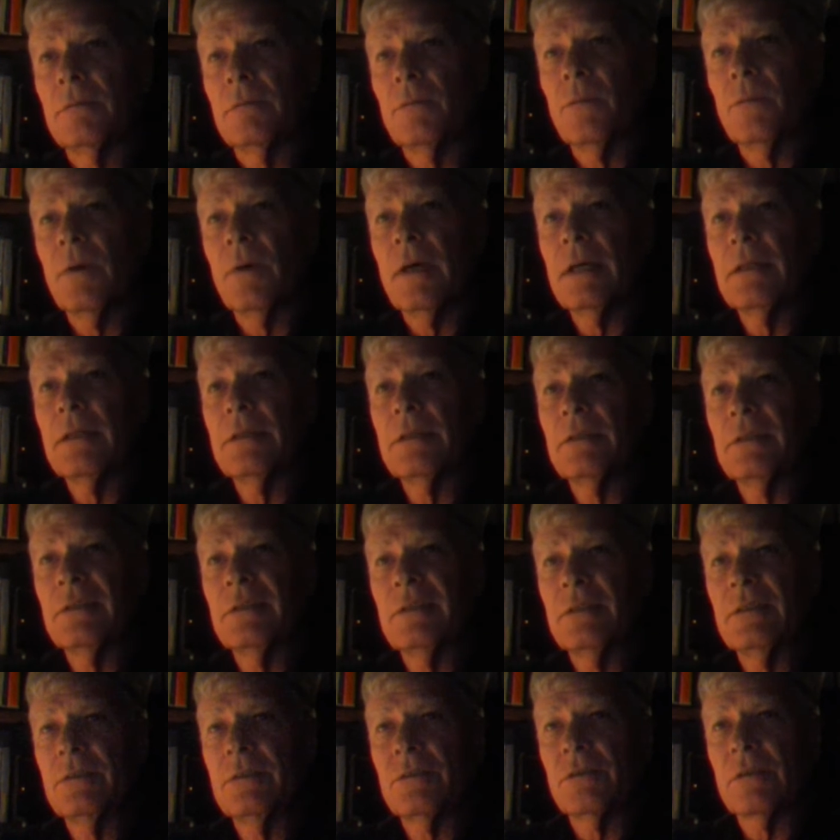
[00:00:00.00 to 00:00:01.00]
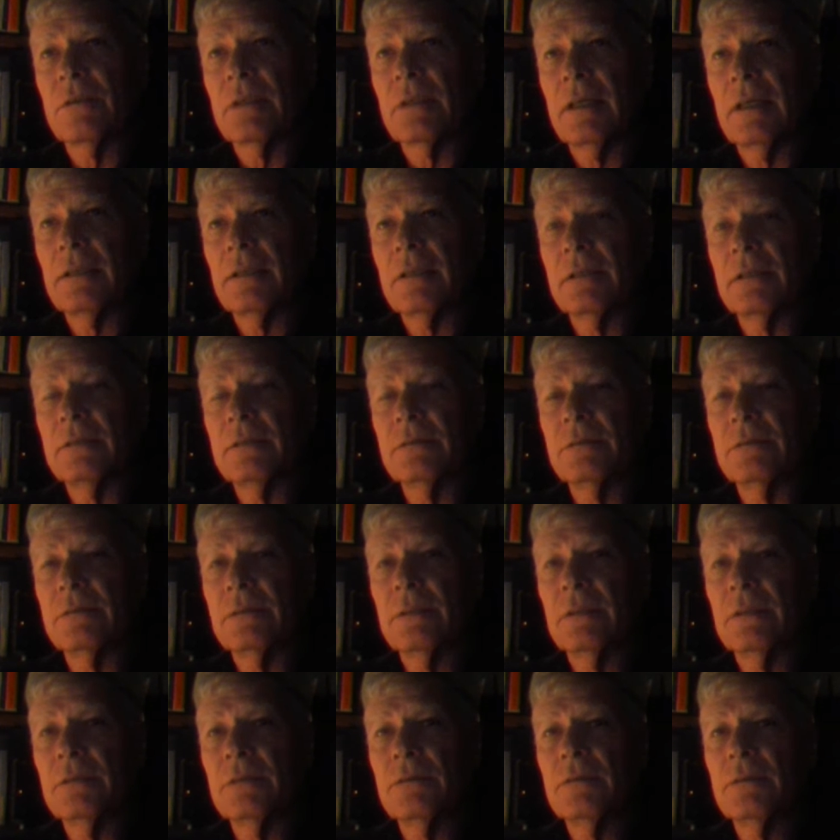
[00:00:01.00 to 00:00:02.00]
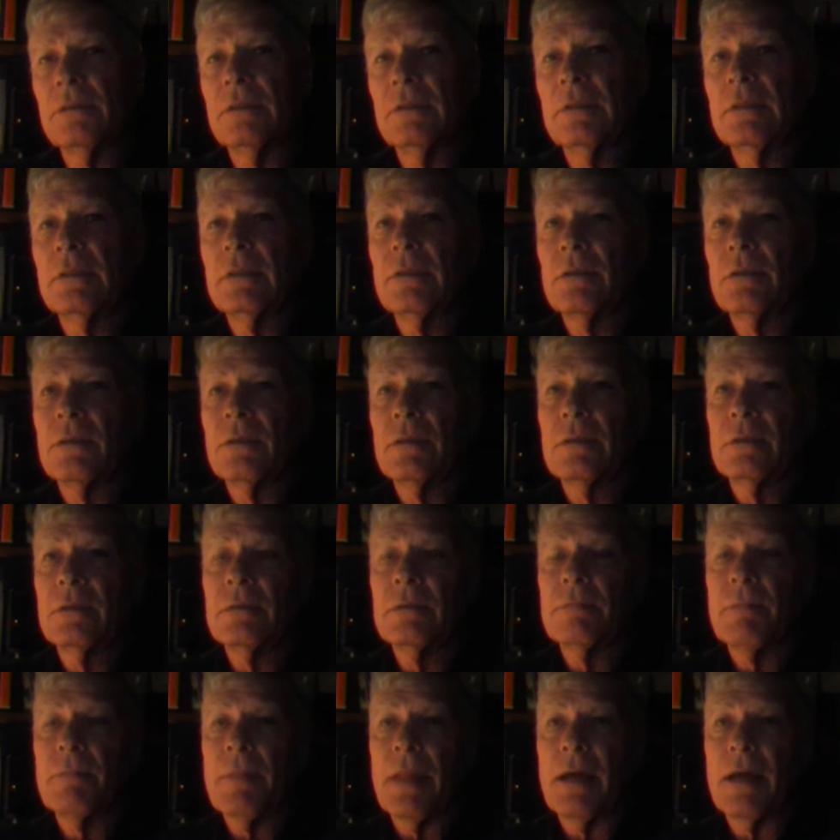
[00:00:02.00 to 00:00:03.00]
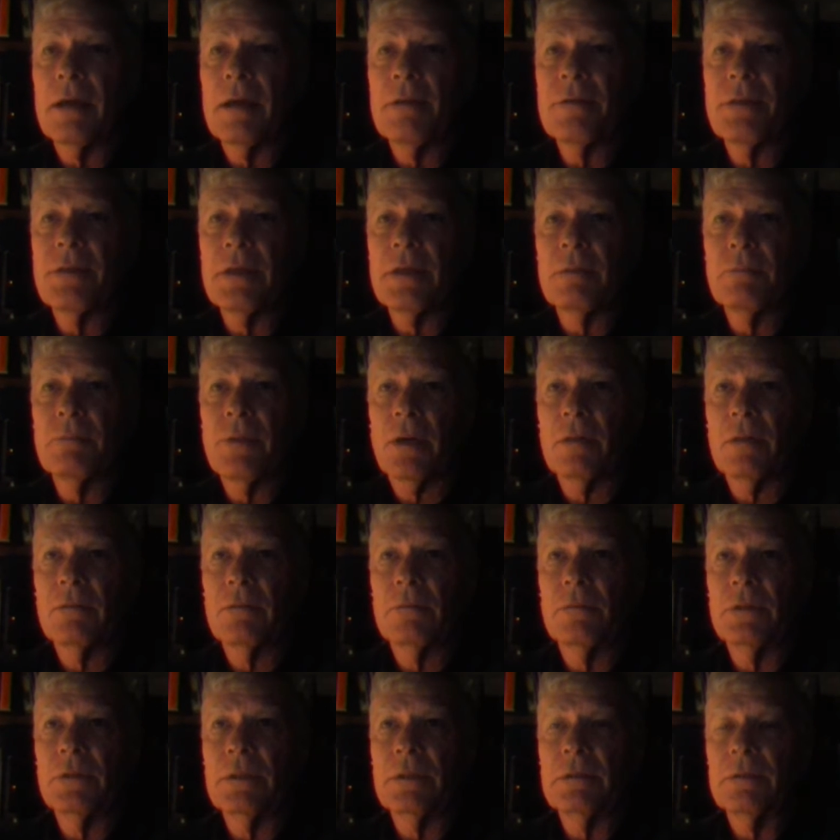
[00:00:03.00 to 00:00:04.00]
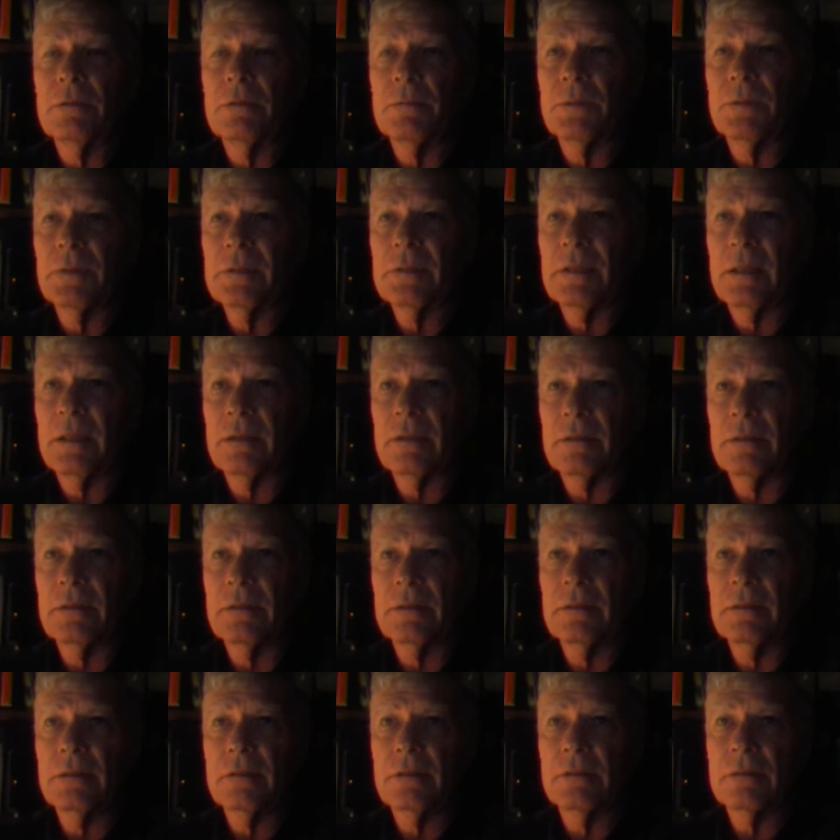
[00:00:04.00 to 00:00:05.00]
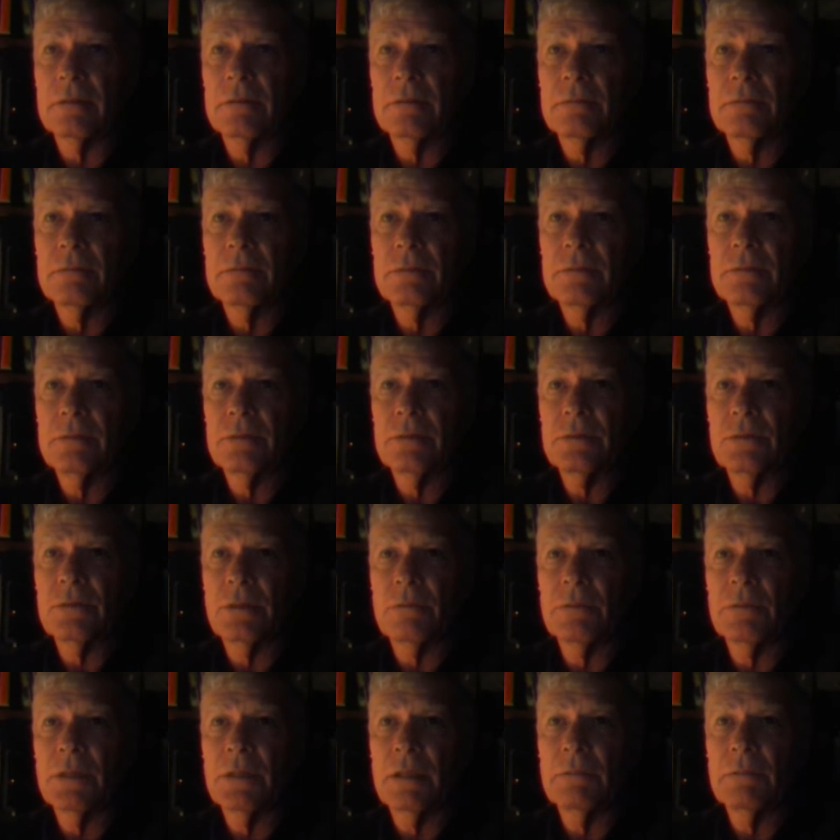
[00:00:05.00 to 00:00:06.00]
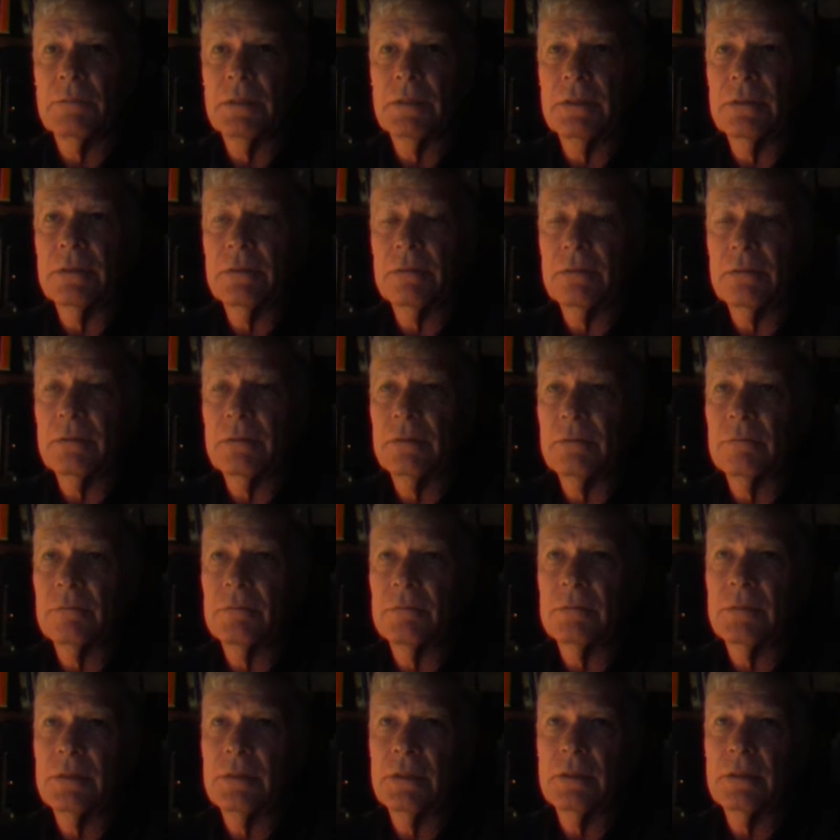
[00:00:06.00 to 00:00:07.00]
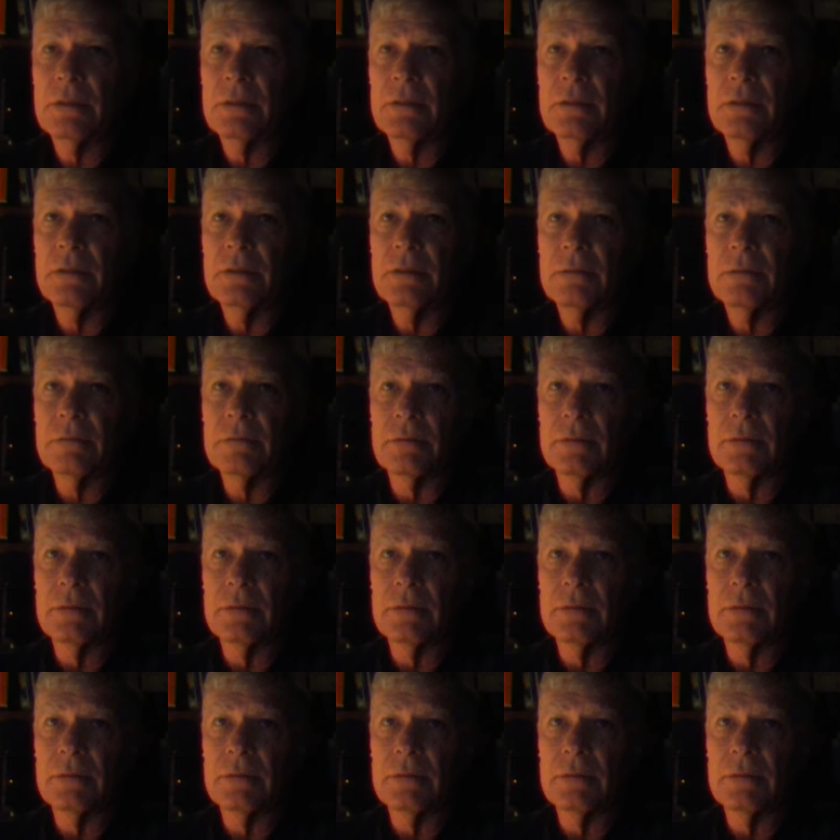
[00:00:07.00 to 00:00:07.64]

why these are allowed, I don't know. I think probably to protect the soap companies and the